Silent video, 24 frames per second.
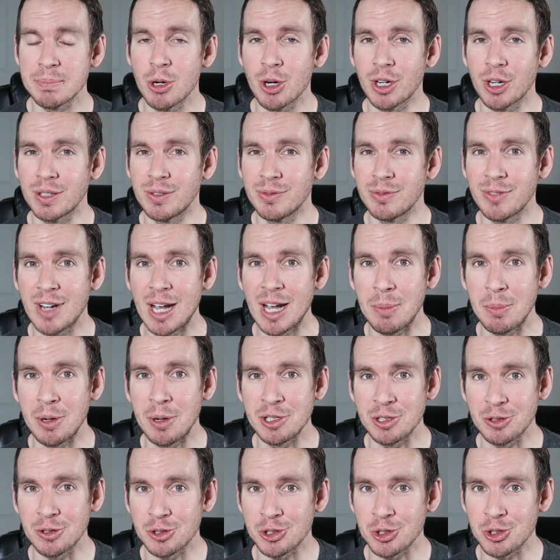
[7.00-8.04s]
American
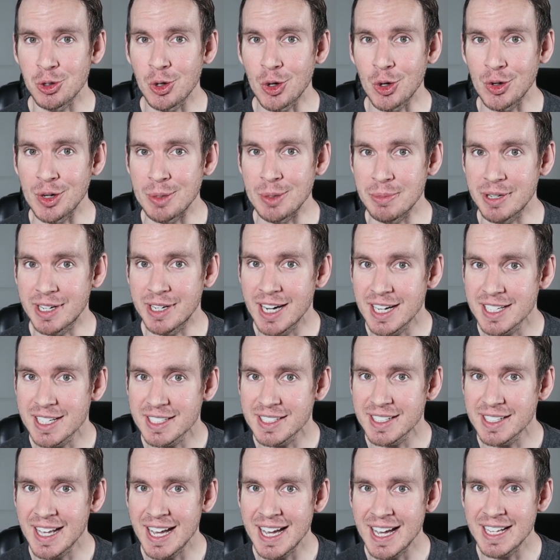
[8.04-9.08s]
families are struggling because
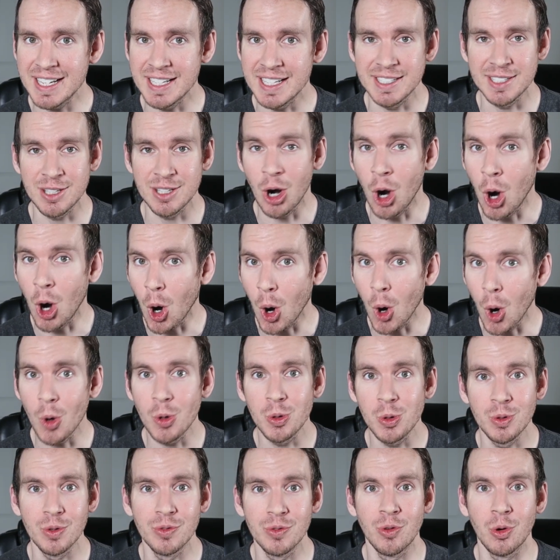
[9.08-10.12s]
of that. It's
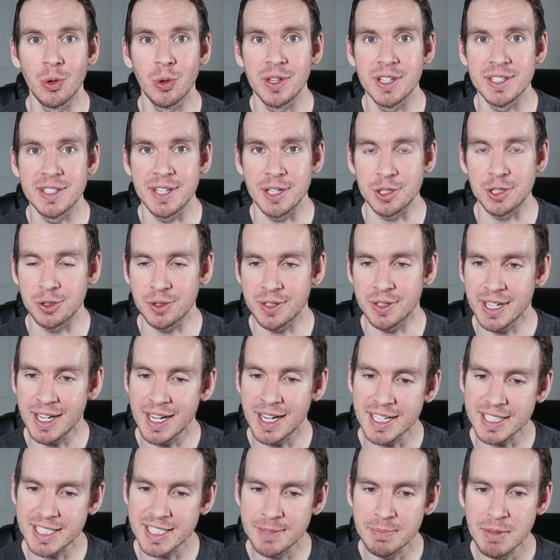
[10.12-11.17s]
hard to afford this extra
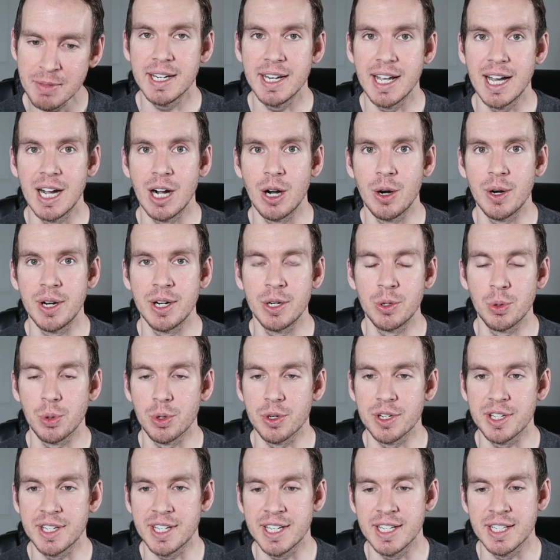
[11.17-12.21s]
gas. Now, in
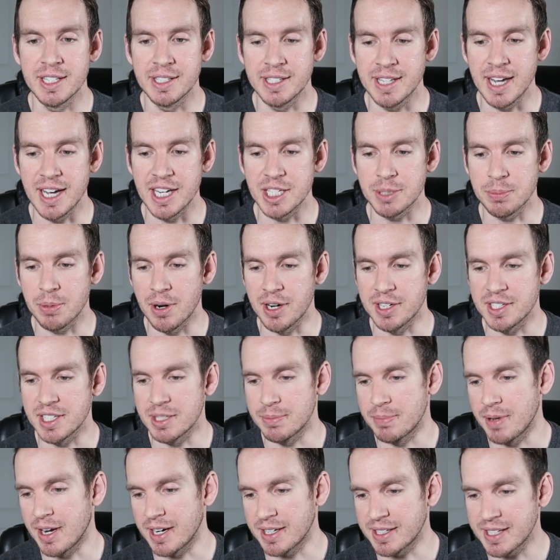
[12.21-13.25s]
order to get gas prices
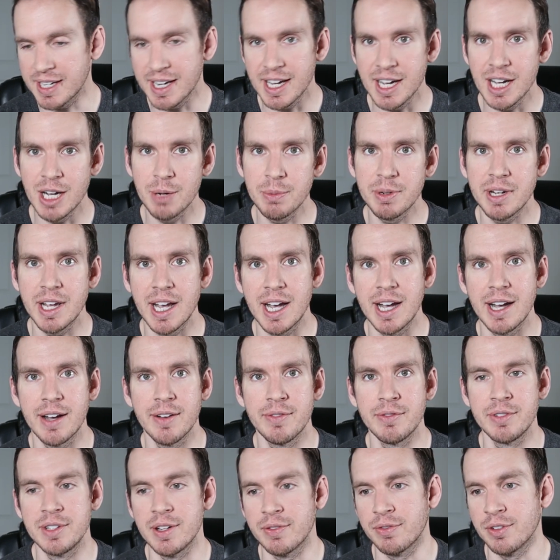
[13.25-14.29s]
back down, we
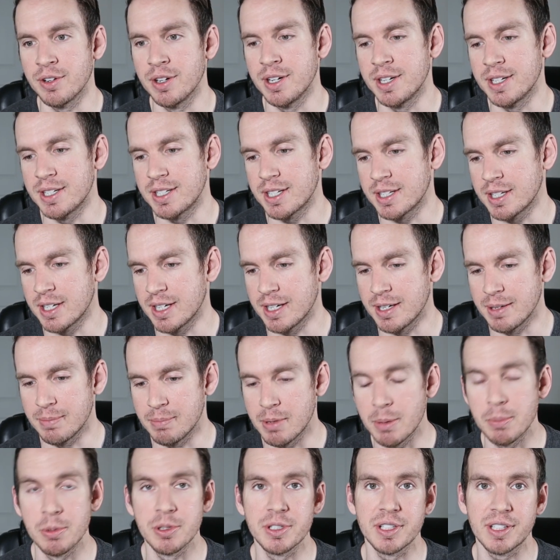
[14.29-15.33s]
have different
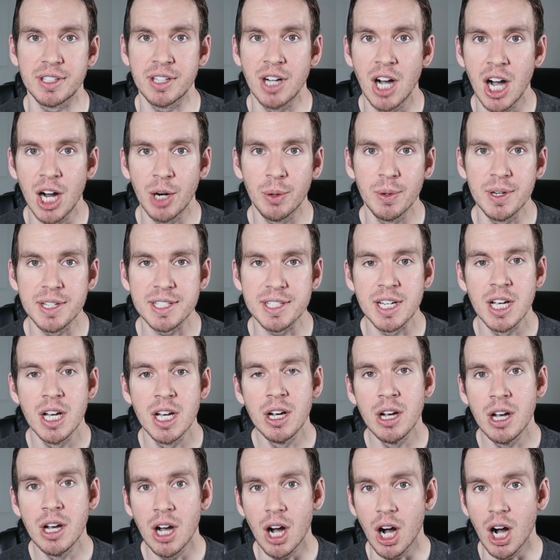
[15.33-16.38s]
members of Congress
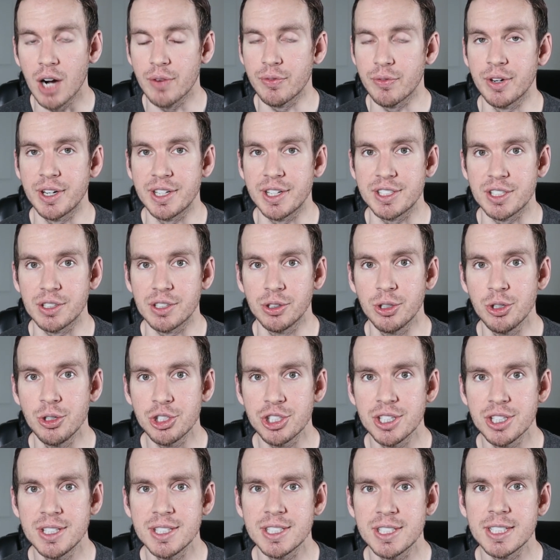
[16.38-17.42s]
offering
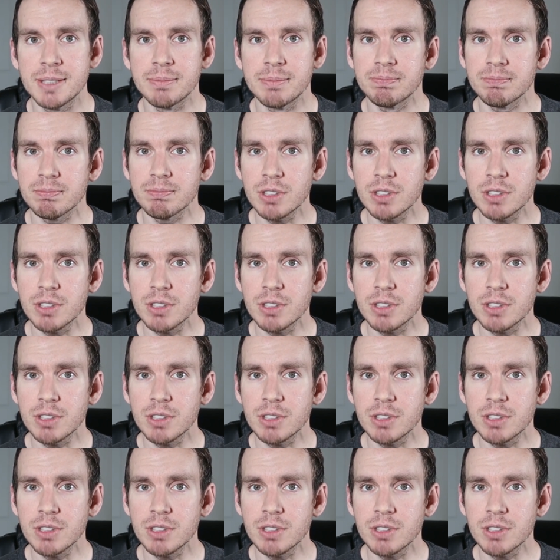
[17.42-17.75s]
solutions.